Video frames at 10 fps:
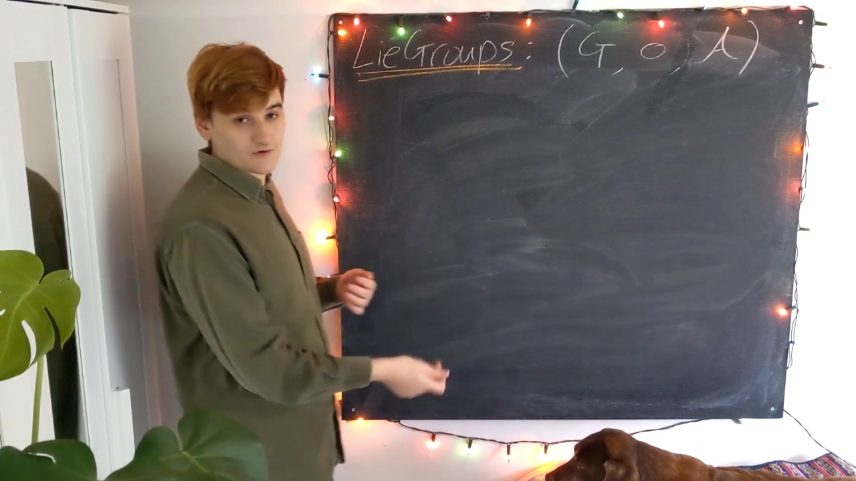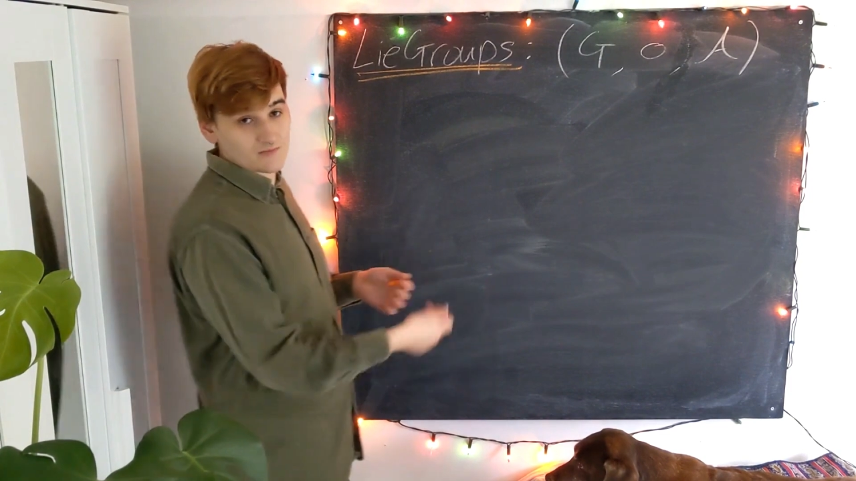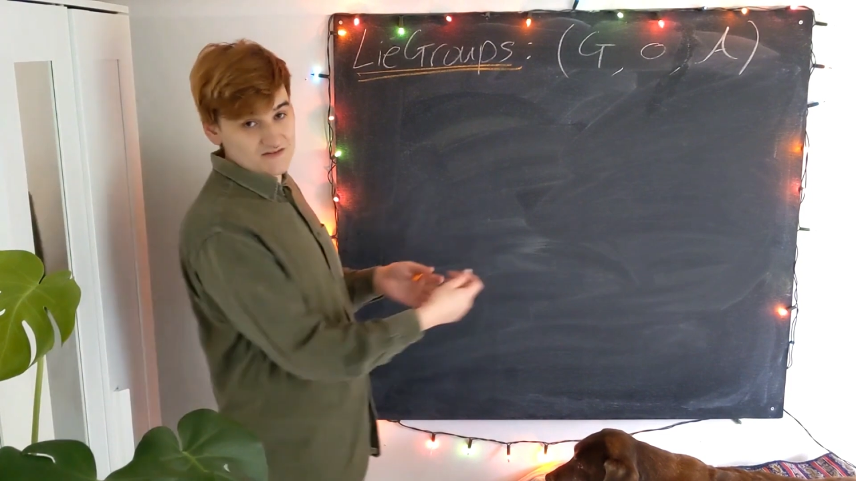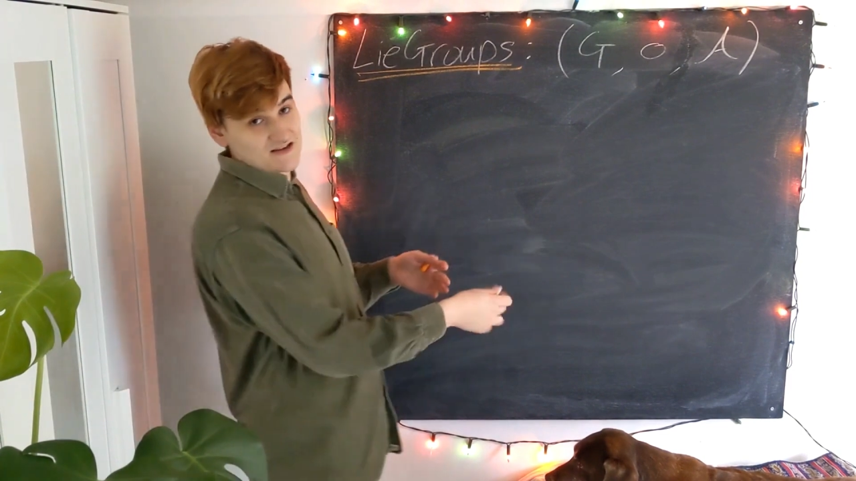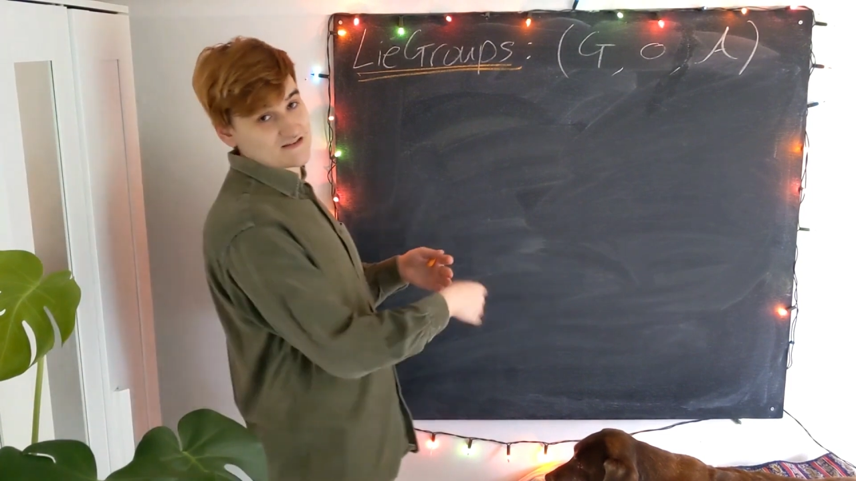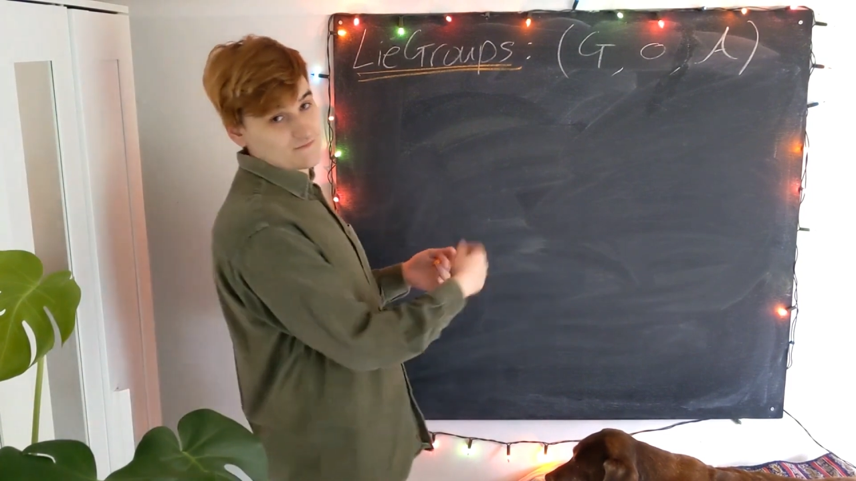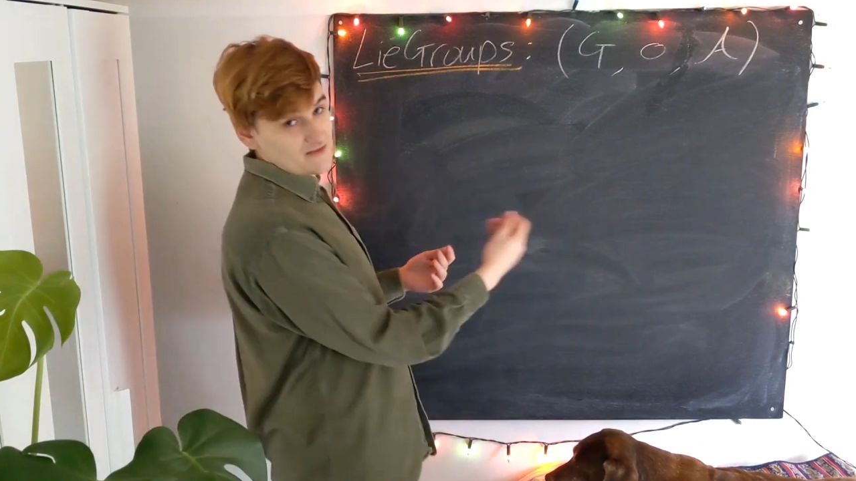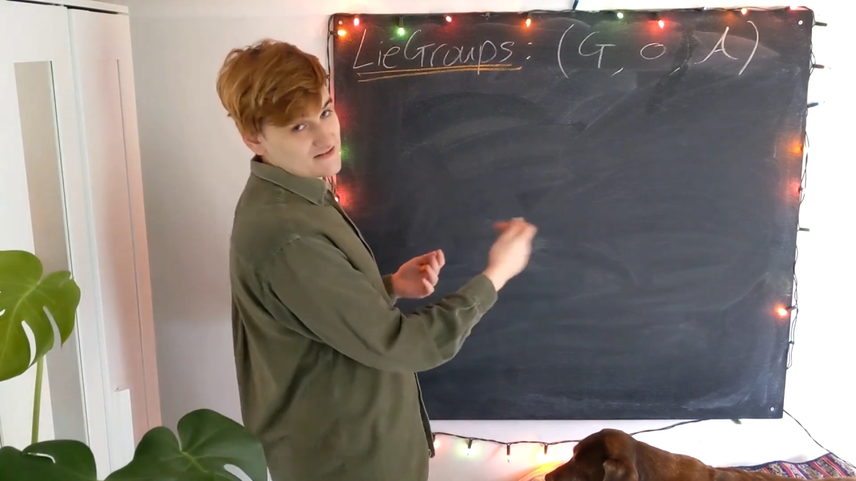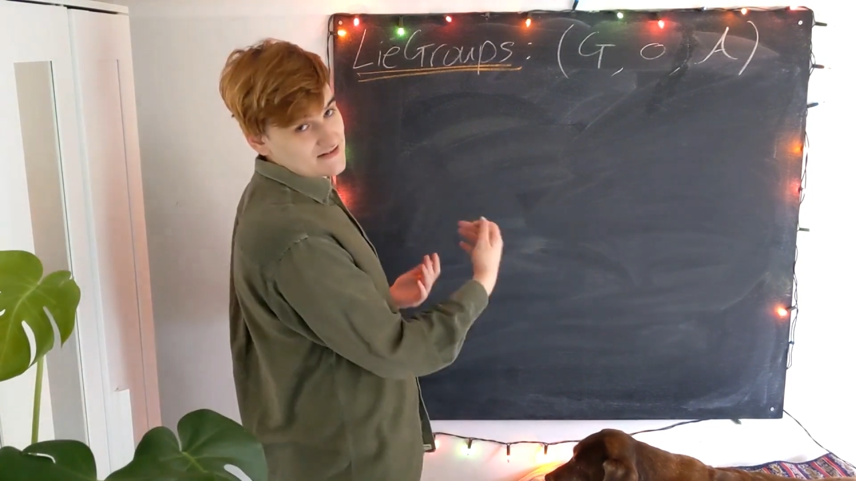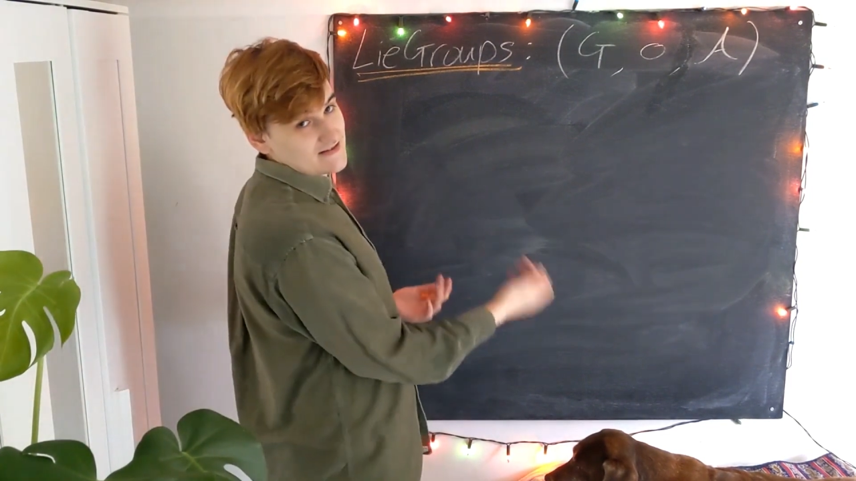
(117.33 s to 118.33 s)
properties of
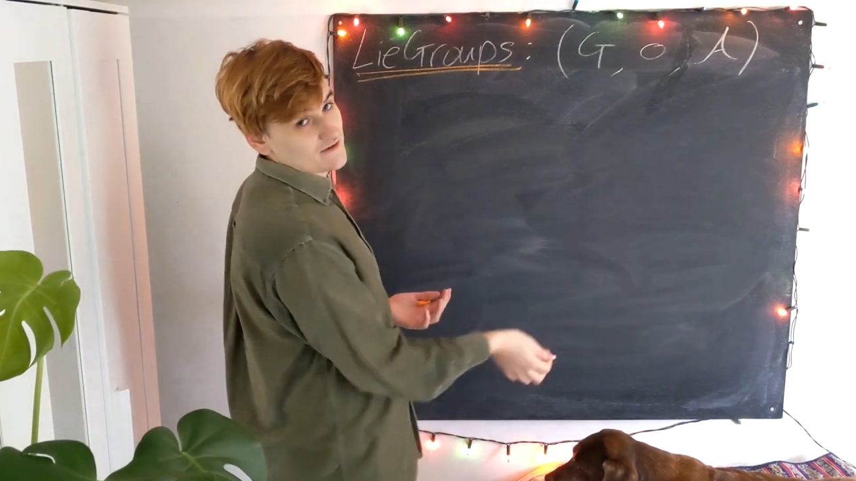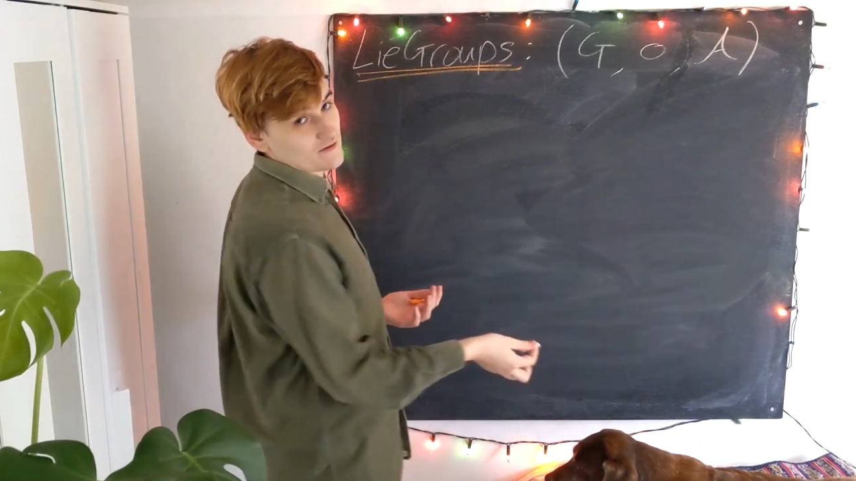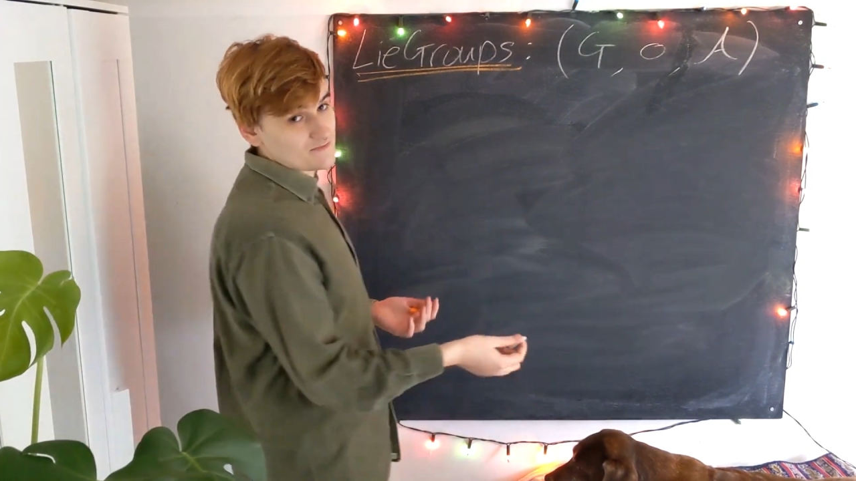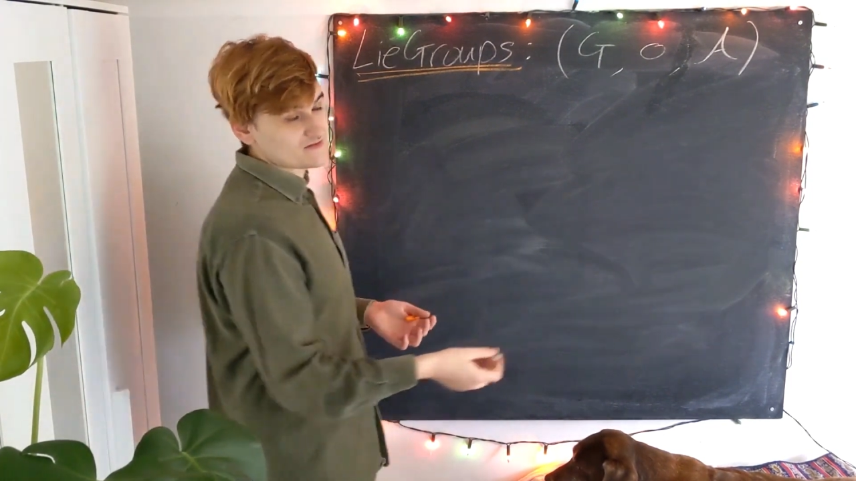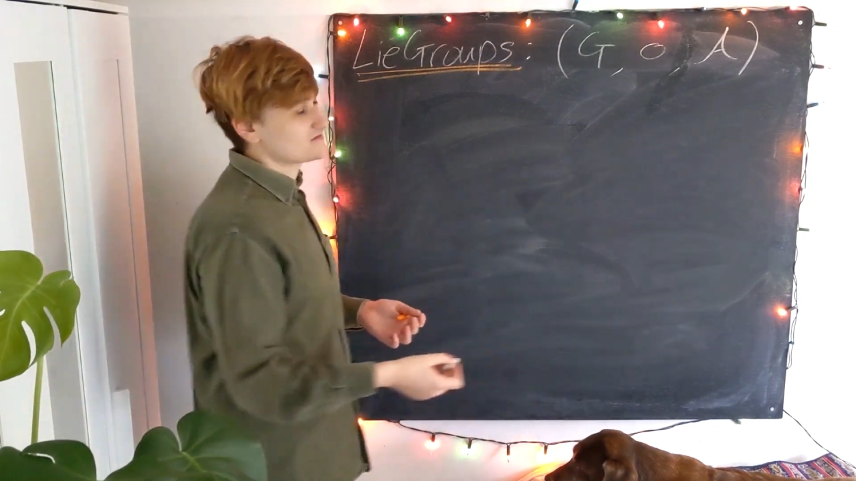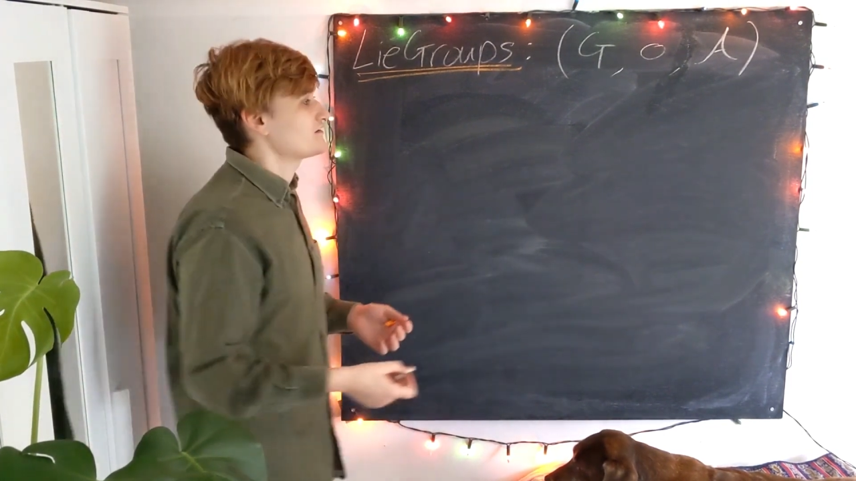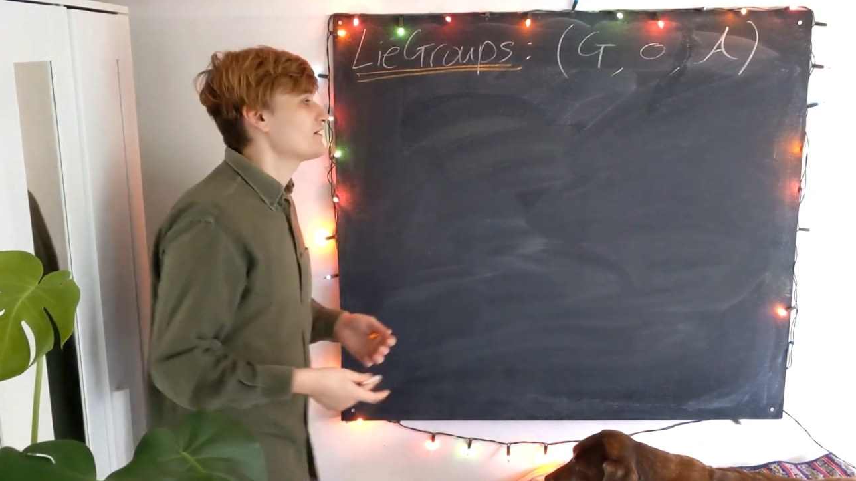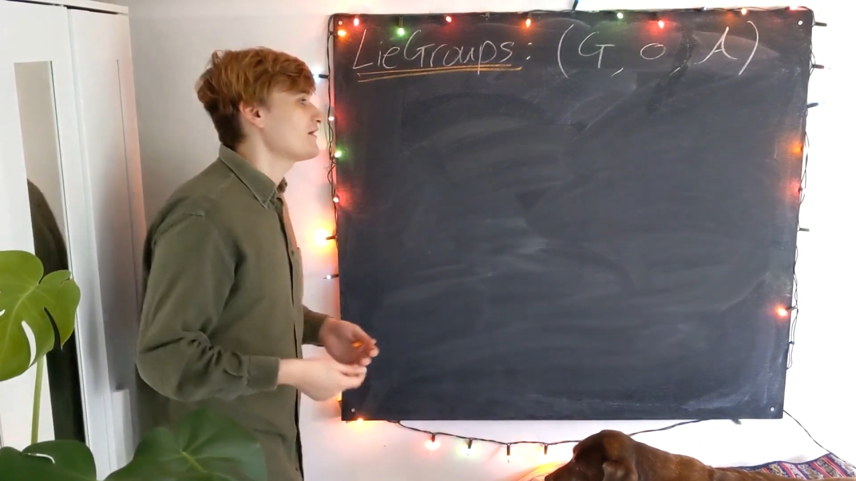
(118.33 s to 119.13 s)
these Lie groups